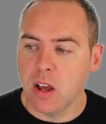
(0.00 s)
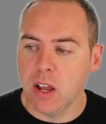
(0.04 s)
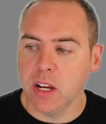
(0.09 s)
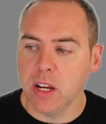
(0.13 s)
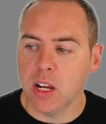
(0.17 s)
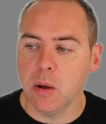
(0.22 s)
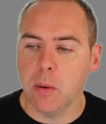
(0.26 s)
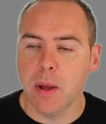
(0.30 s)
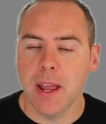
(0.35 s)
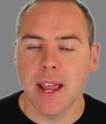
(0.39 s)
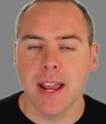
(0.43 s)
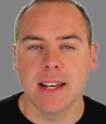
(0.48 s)
I
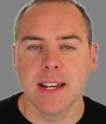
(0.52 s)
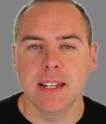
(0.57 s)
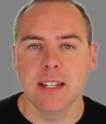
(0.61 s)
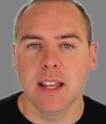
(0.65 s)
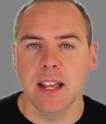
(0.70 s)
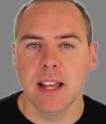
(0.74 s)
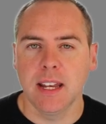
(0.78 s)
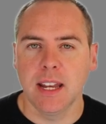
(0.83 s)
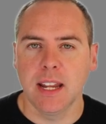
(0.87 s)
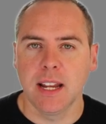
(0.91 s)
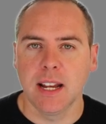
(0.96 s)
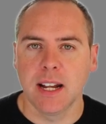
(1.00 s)
can go
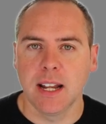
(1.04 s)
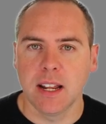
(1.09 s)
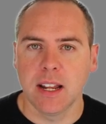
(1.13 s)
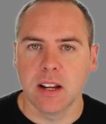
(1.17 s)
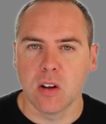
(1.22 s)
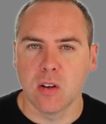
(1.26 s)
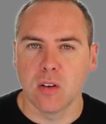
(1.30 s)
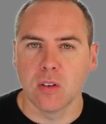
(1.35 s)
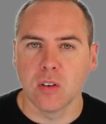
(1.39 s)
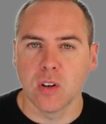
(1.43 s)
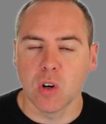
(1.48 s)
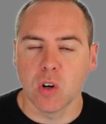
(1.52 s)
ahead and then
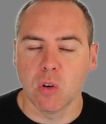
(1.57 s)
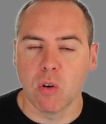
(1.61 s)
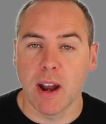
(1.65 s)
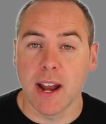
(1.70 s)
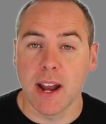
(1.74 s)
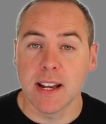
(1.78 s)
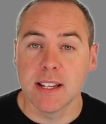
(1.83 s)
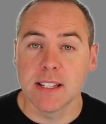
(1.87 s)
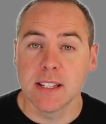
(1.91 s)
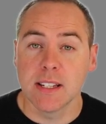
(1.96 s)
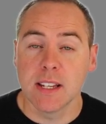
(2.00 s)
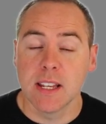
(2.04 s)
click on
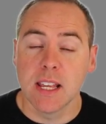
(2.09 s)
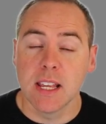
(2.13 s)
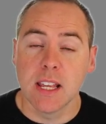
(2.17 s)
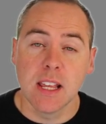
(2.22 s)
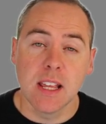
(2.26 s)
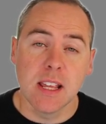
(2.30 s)
create.